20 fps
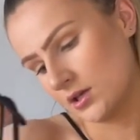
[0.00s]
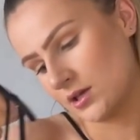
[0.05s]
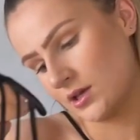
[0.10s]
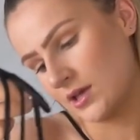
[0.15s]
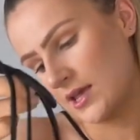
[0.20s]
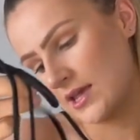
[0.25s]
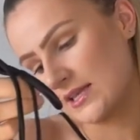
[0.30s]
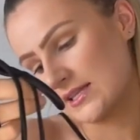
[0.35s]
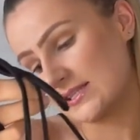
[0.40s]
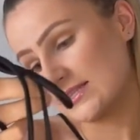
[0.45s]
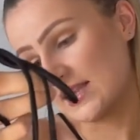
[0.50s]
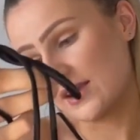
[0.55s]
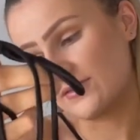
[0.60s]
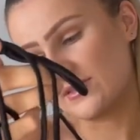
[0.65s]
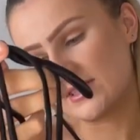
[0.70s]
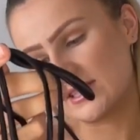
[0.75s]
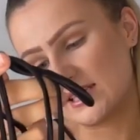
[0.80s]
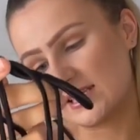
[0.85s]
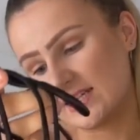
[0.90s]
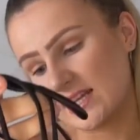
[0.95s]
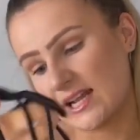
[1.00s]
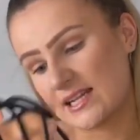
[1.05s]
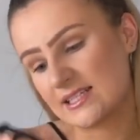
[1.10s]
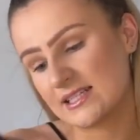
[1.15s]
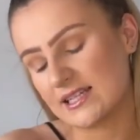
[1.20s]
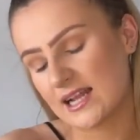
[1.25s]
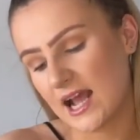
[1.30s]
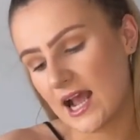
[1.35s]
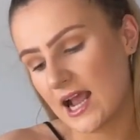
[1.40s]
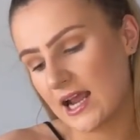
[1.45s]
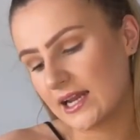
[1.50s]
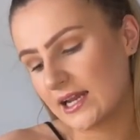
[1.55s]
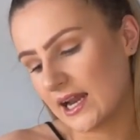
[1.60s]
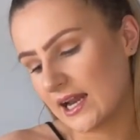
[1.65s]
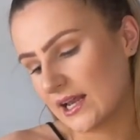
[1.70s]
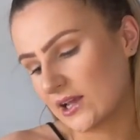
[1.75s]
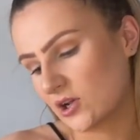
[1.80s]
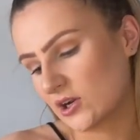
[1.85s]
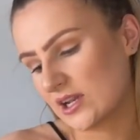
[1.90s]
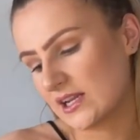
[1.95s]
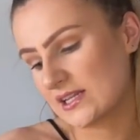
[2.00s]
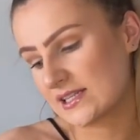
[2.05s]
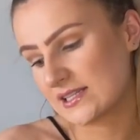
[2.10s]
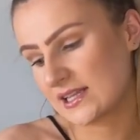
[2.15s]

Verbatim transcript: 17.99, and I got it in a size